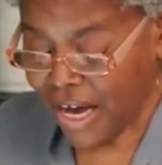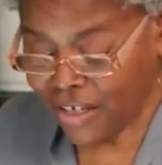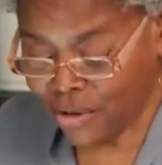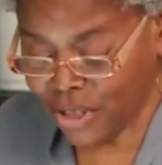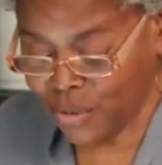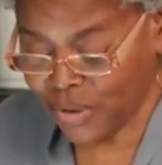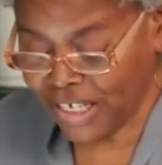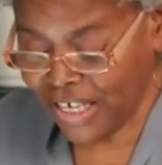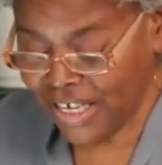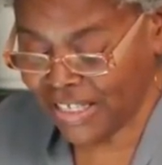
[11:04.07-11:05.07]
I notice
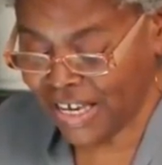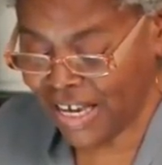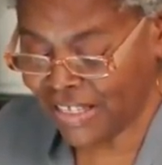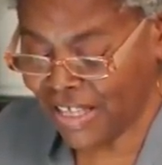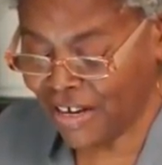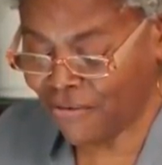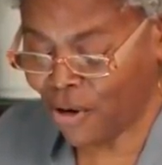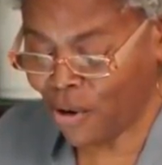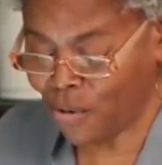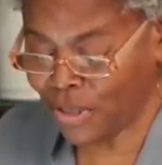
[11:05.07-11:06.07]
with the kids, as they
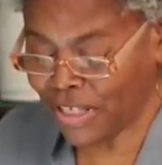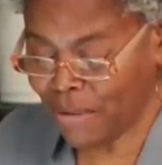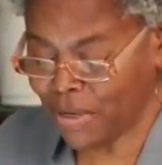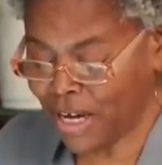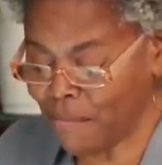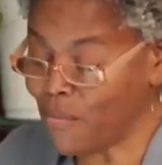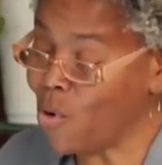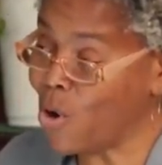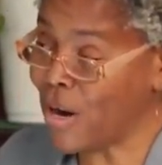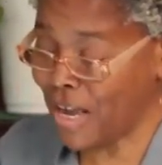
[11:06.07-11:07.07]
grow older, they become
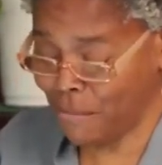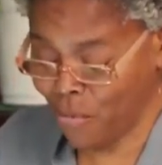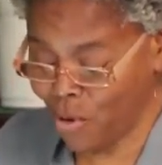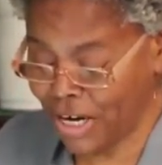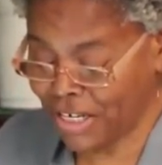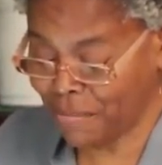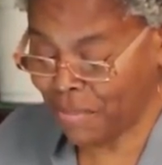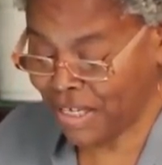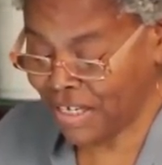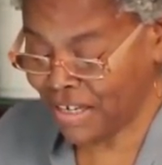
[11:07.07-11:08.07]
more and more
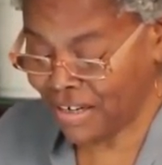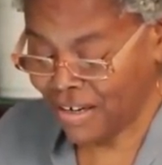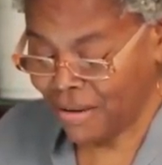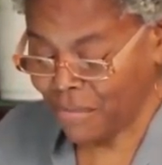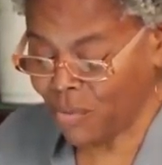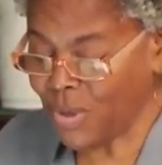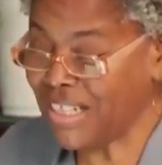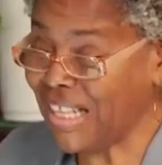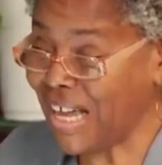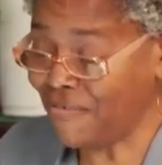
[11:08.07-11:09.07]
independent. But
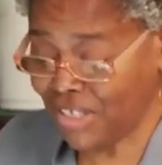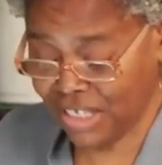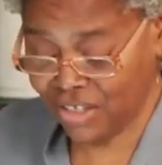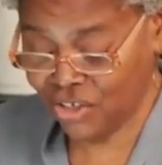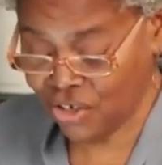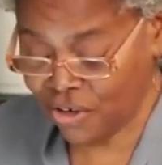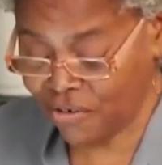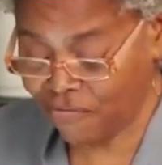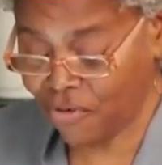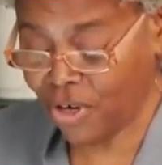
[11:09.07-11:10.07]
when life is
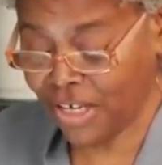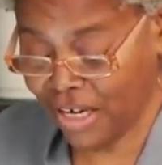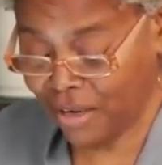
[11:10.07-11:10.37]
uncertain for a